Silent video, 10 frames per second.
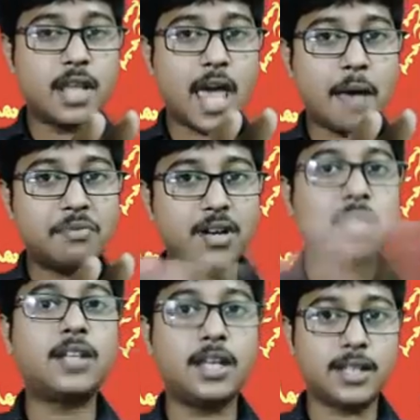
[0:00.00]
have
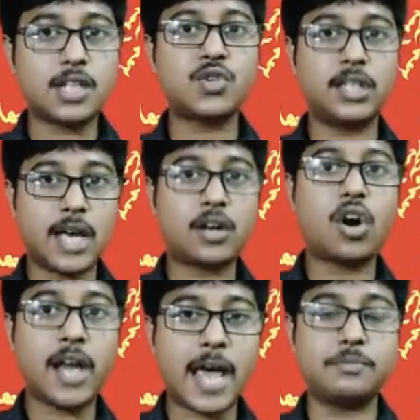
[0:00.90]
nothing. That's why they are
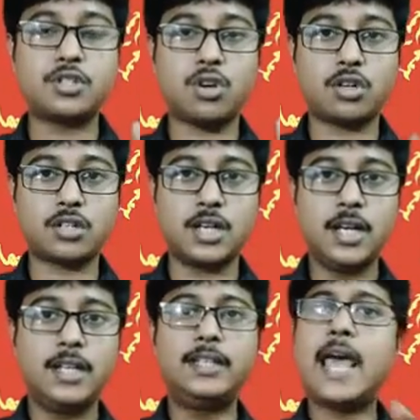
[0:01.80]
called have-not.
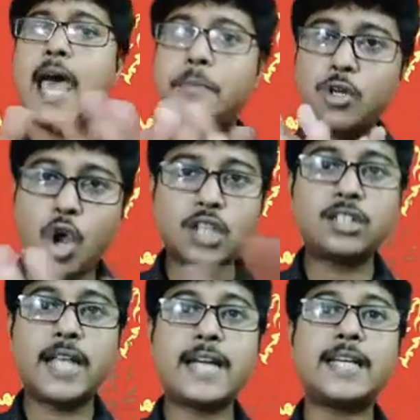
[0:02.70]
They have
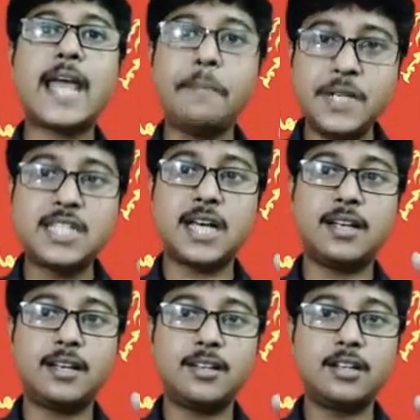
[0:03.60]
not that
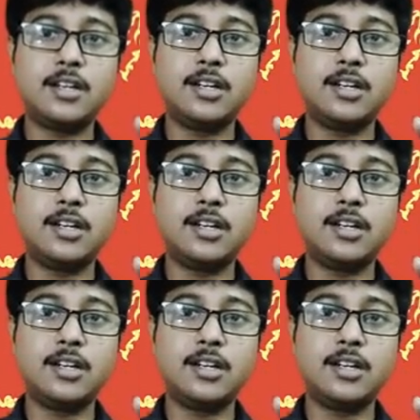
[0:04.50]
capital